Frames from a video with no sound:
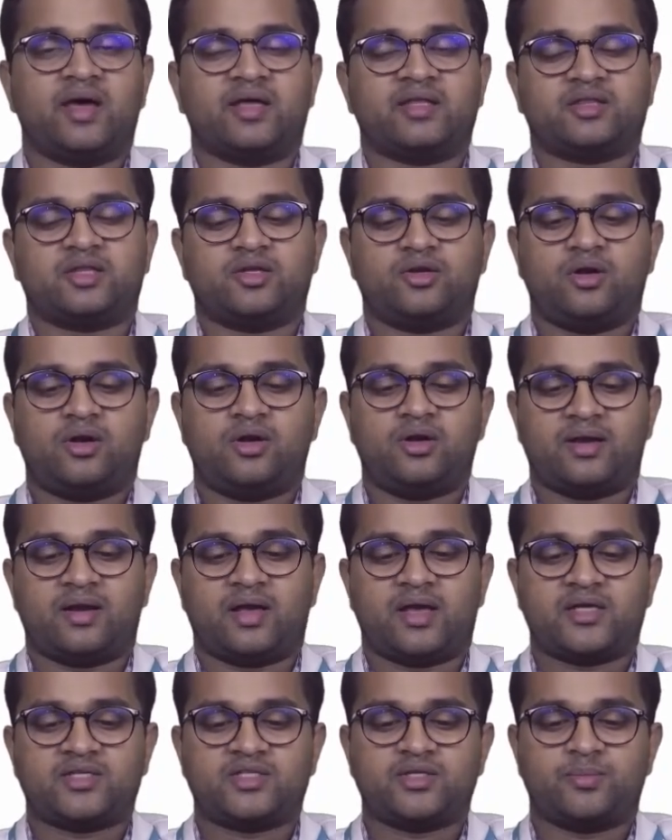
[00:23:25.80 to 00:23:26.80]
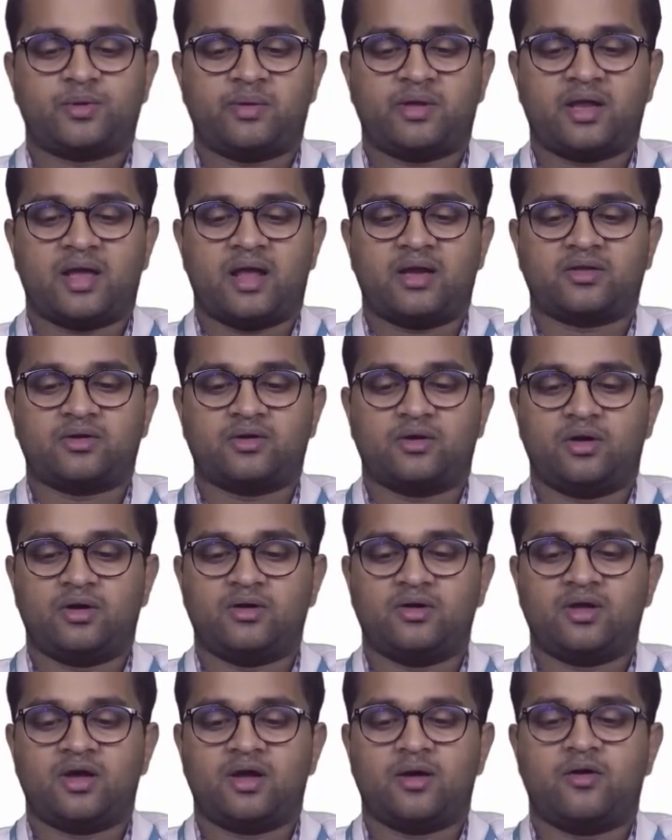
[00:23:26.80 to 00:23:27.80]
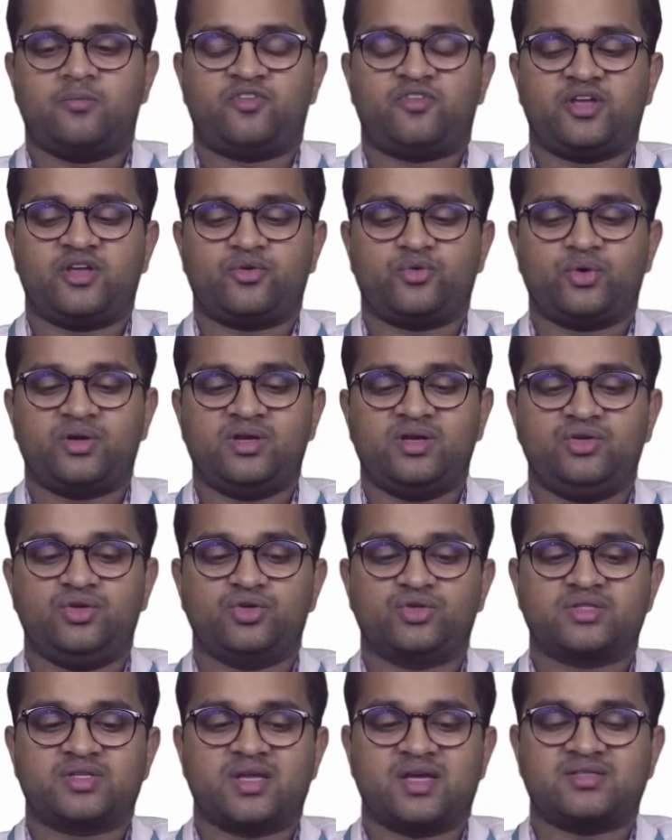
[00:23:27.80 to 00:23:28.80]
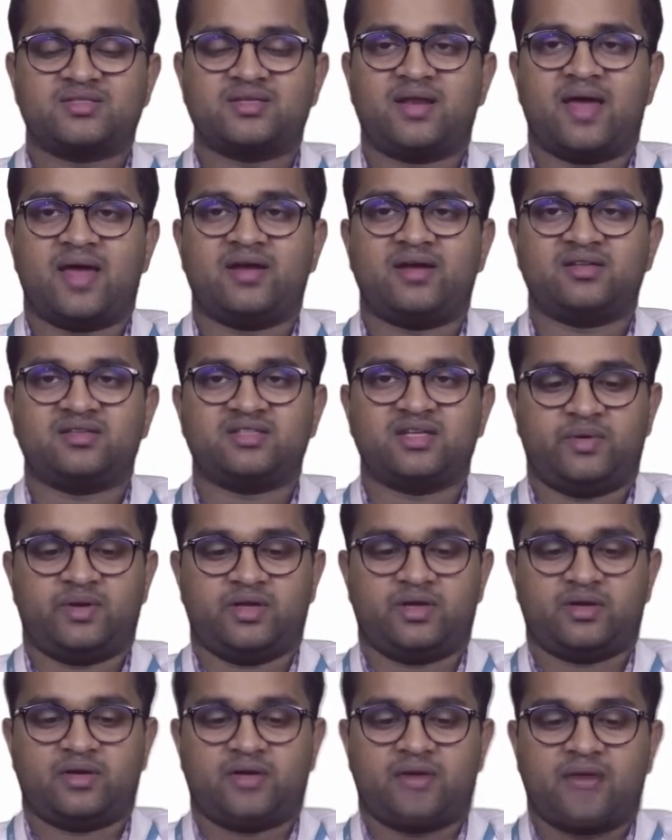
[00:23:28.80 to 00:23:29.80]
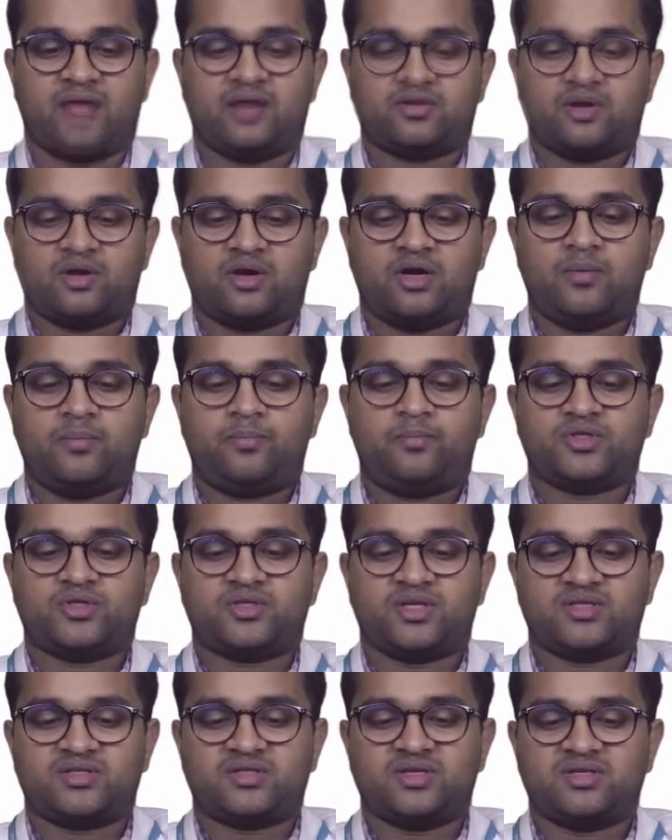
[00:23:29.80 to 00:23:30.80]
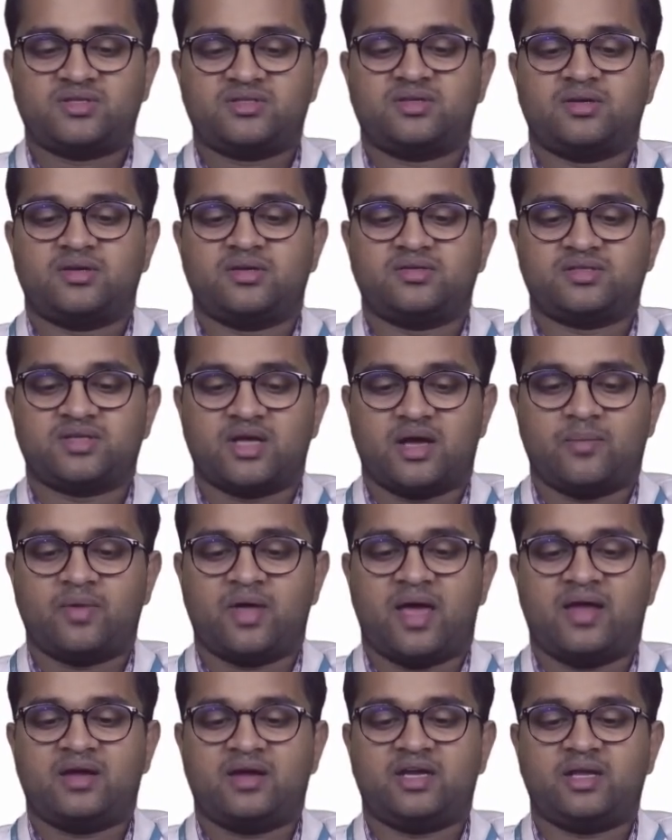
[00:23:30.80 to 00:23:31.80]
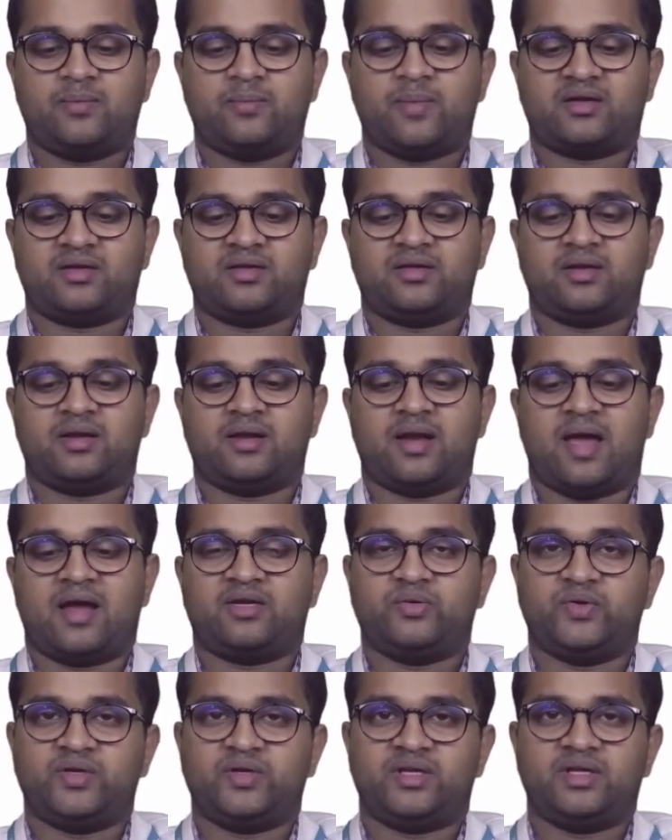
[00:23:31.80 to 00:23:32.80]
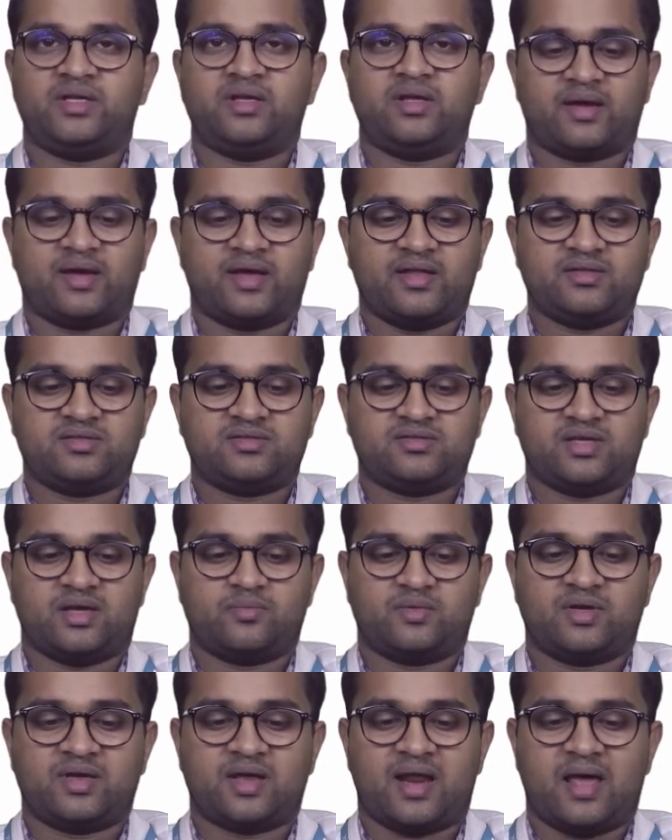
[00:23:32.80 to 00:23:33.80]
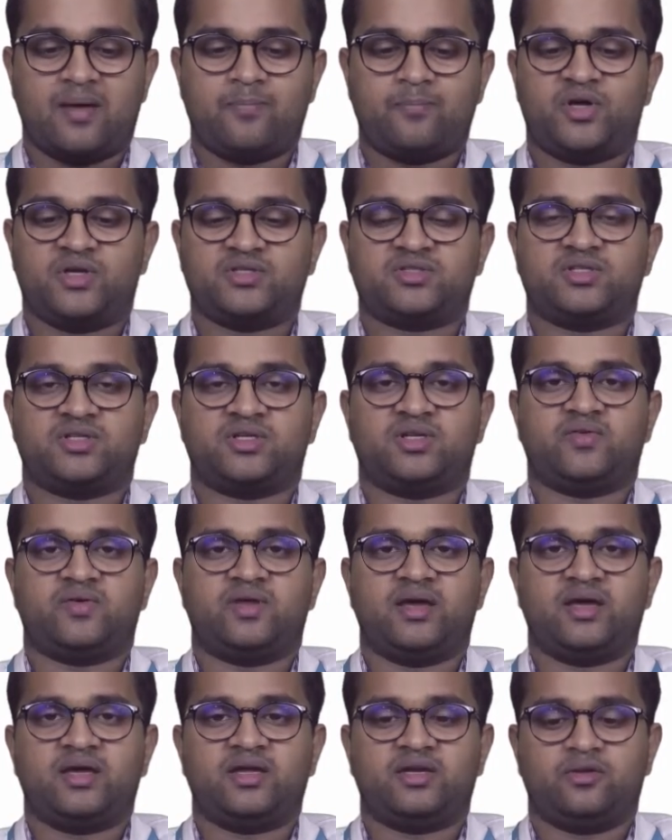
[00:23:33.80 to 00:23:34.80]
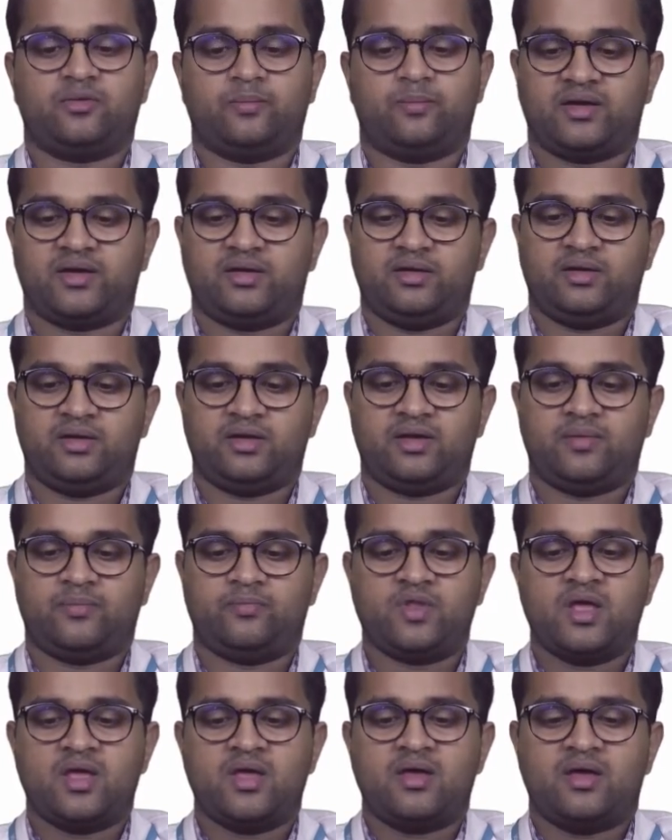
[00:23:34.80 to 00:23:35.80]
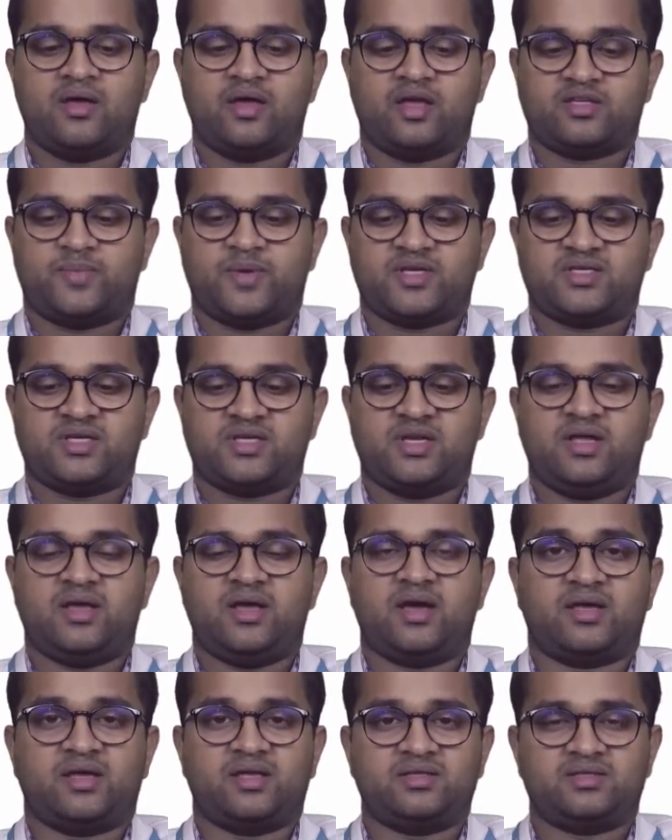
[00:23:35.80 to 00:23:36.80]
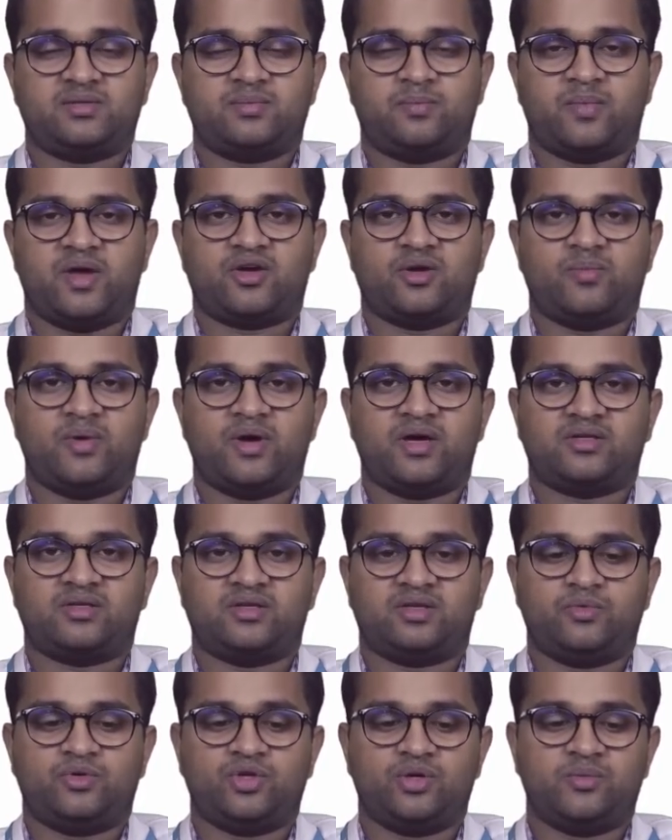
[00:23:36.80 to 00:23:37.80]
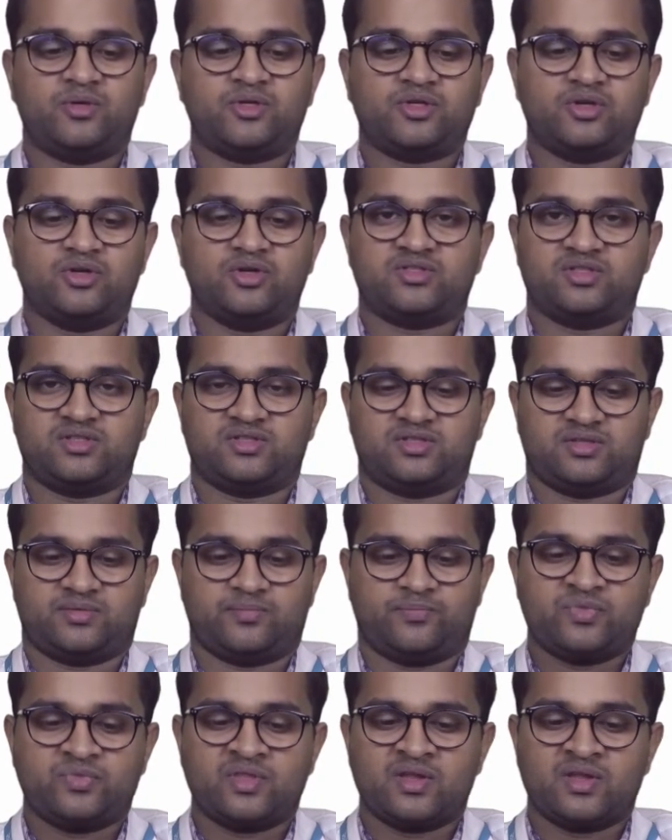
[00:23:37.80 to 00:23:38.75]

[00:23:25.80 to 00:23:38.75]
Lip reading: ethanol and isopropyl alcohol are frequently used as an antiseptic. Alcohol possesses some antibacterial activity against some gram-positive and negative bacteria, especially against Mycobacterium tuberculosis.